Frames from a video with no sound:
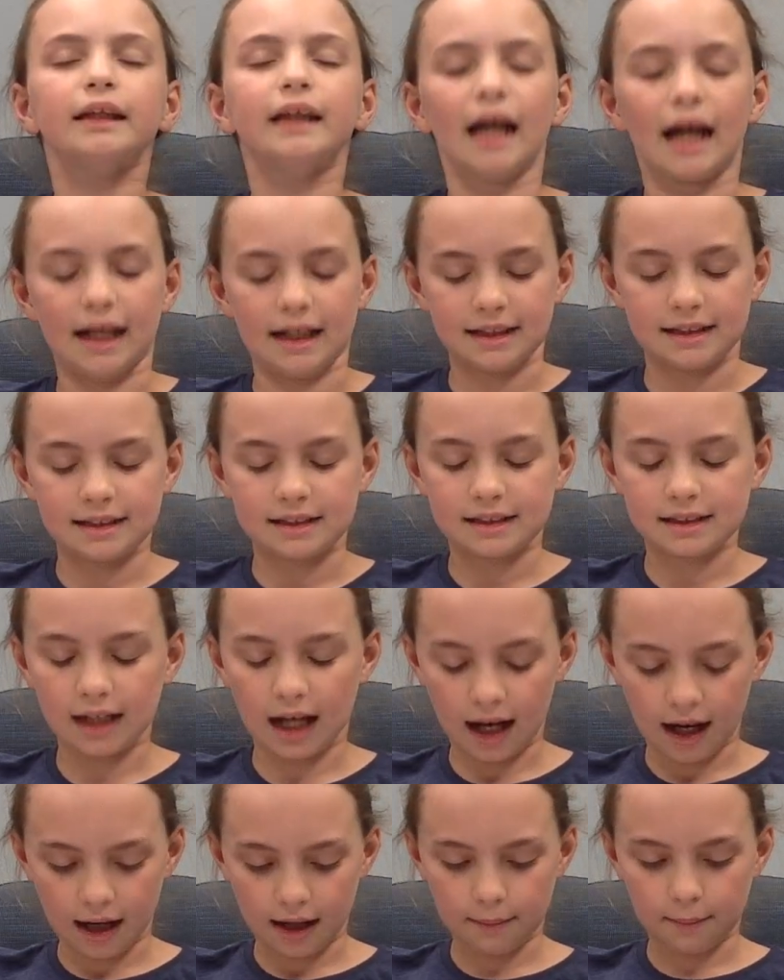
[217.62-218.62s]
Yes,
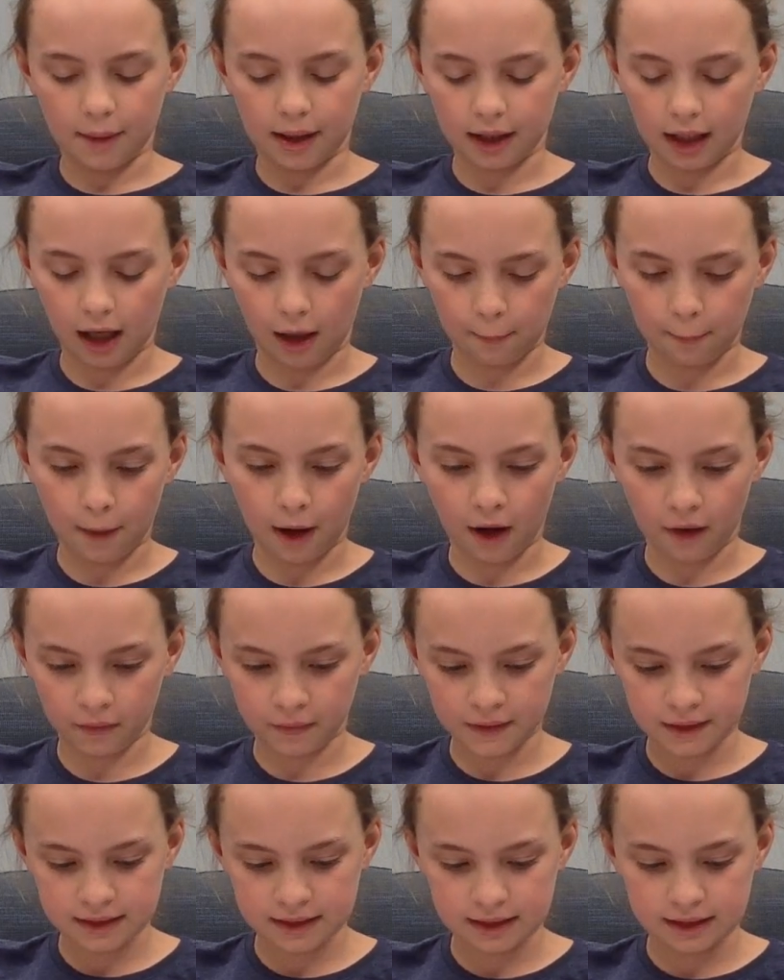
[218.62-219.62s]
my
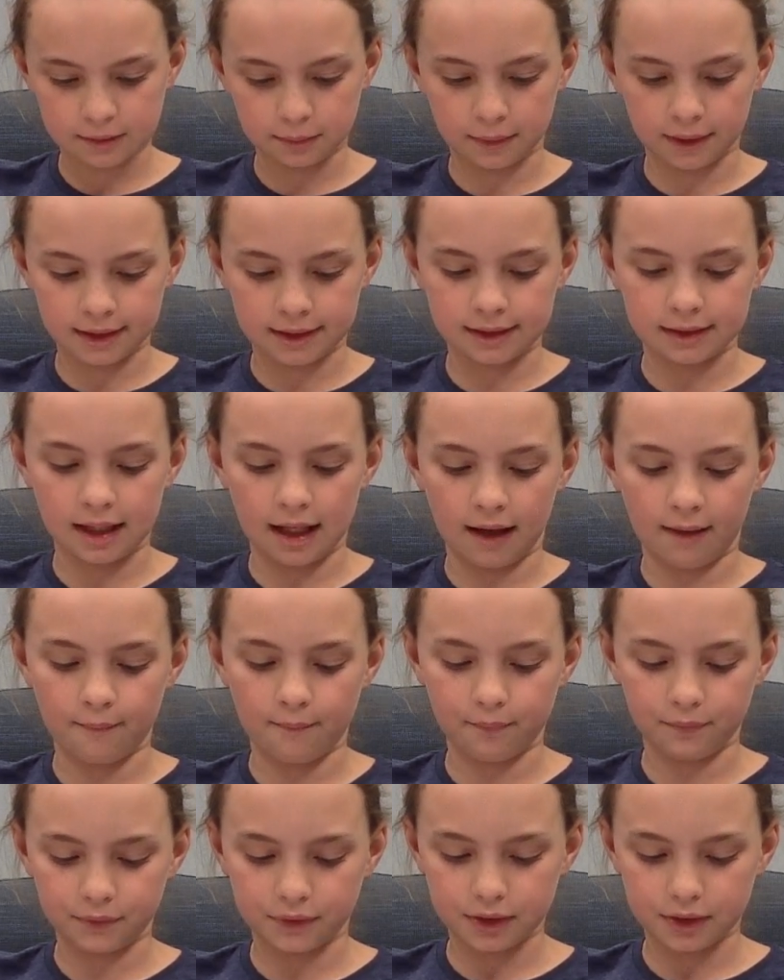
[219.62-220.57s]
hypothesis was that